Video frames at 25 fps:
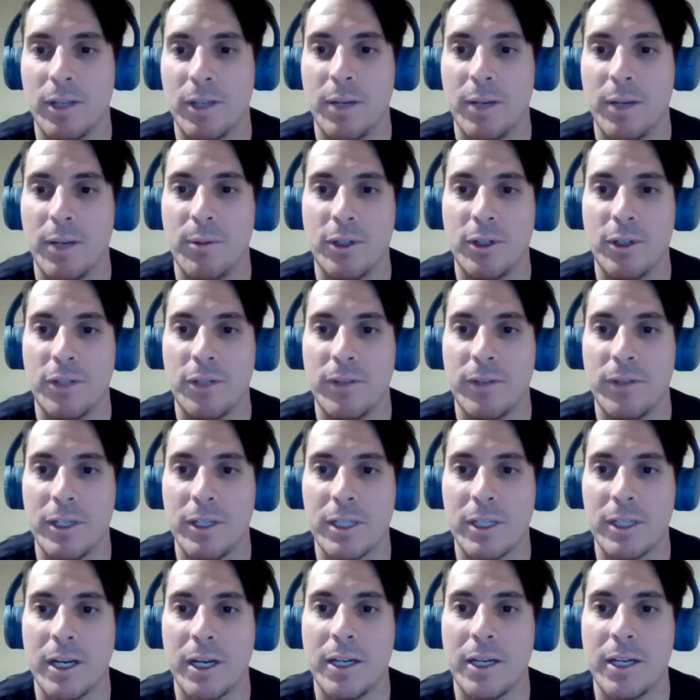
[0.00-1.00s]
bunch of
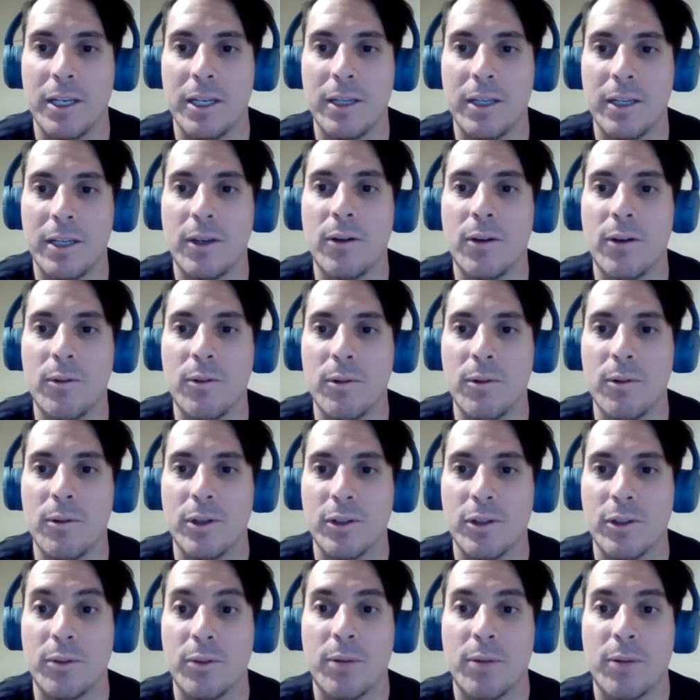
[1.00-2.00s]
anxiety go.
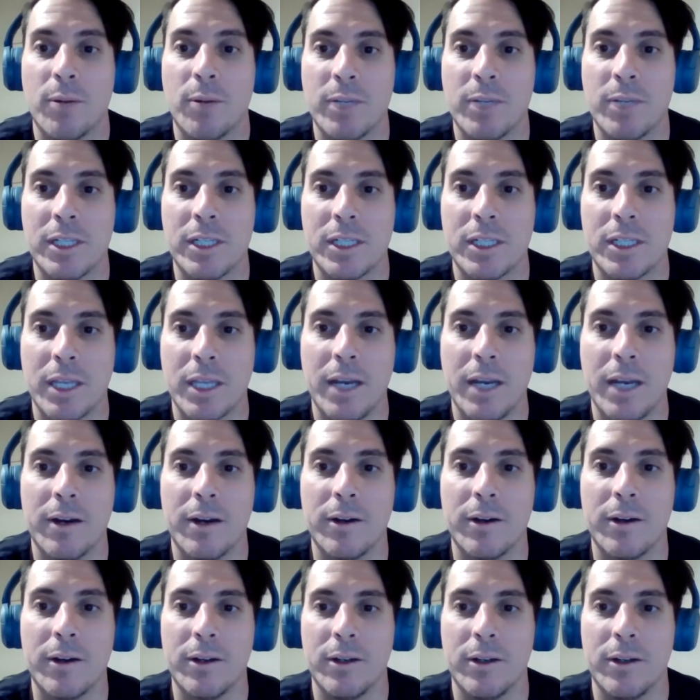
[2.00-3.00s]
So they're probably
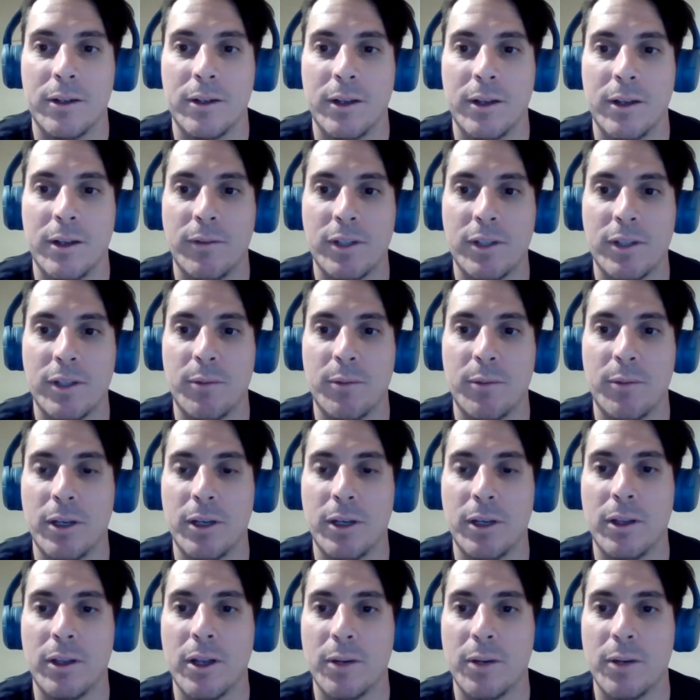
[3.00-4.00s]
scared of something. A
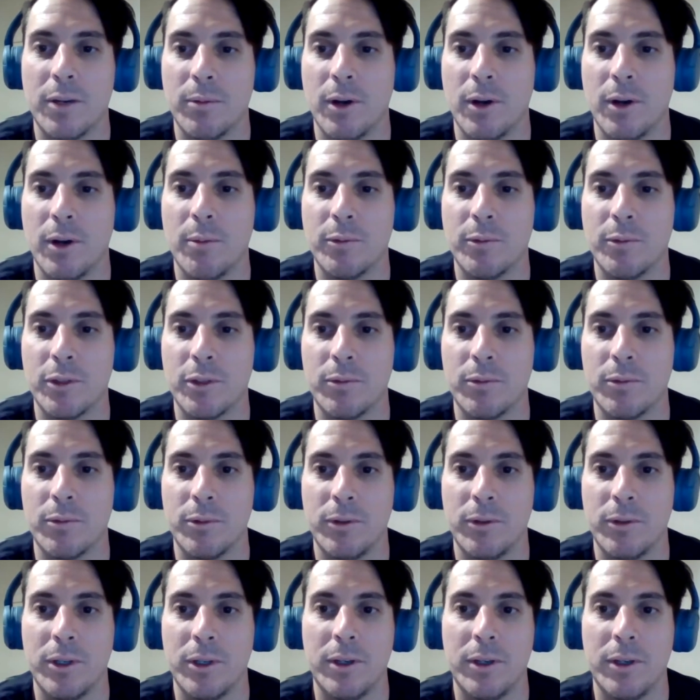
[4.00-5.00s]
lot of problems are
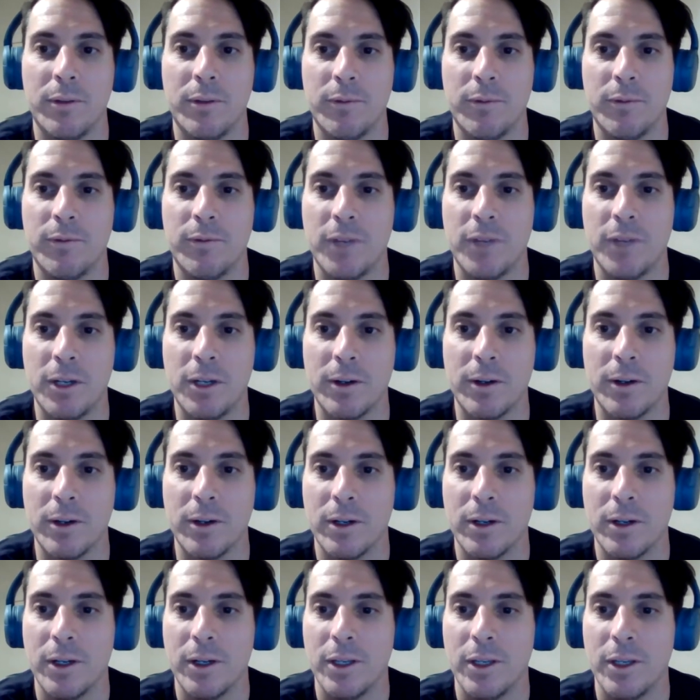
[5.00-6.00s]
rooted in fear
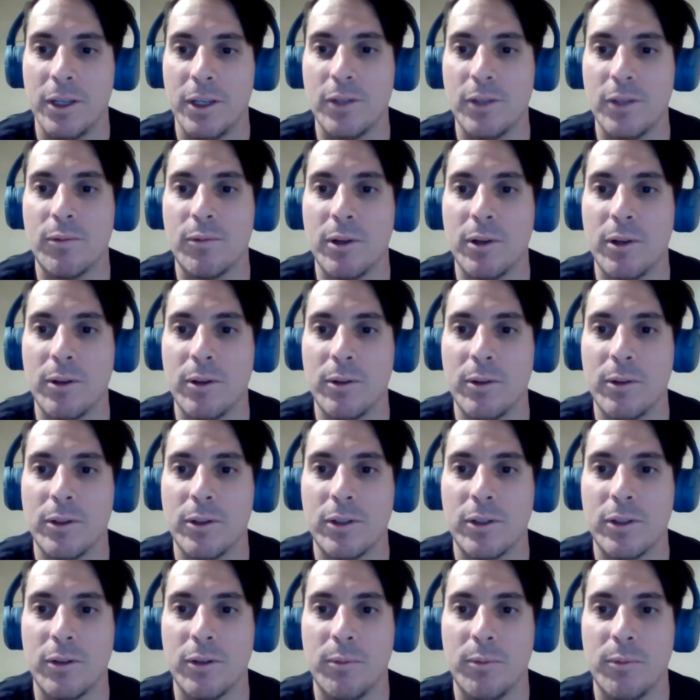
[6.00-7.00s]
as well.
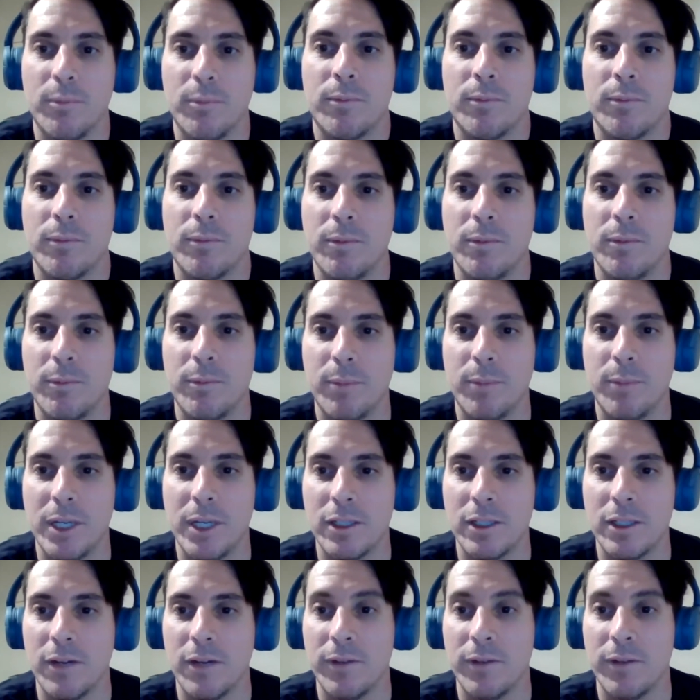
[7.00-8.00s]
So
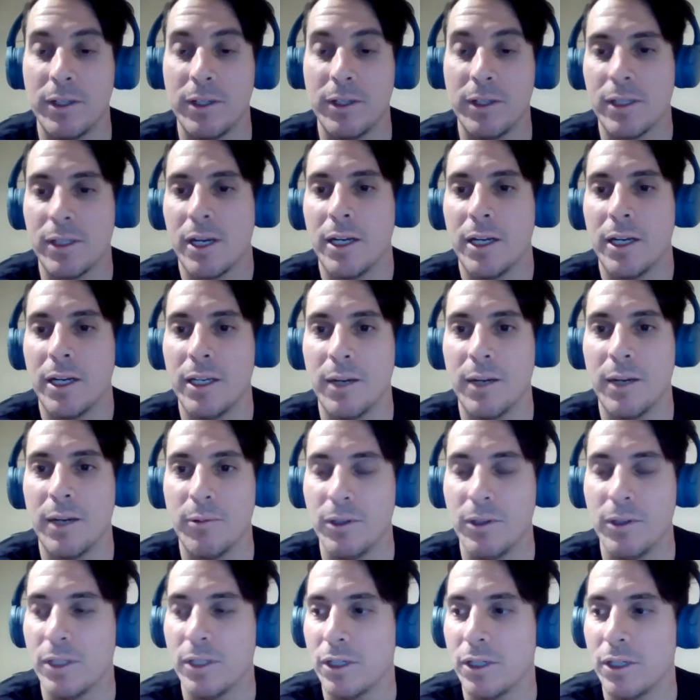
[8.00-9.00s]
based off anxiety, I
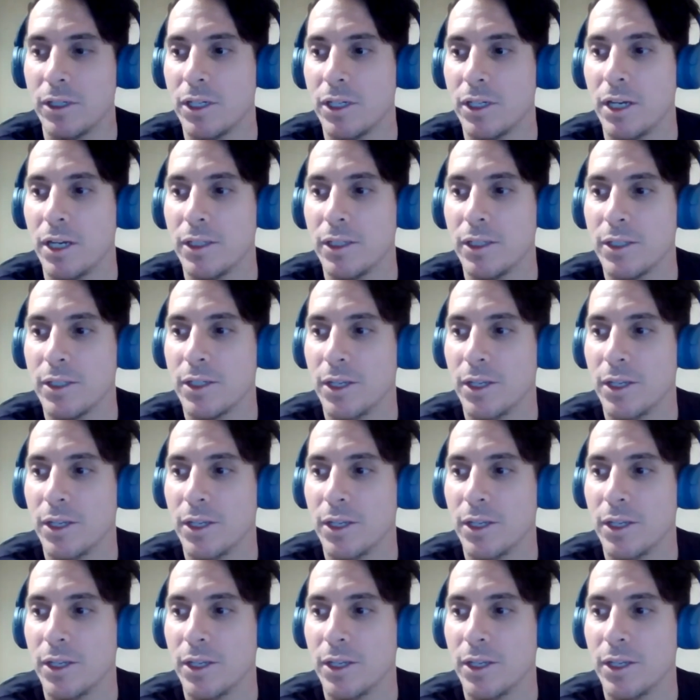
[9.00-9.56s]
would suggest,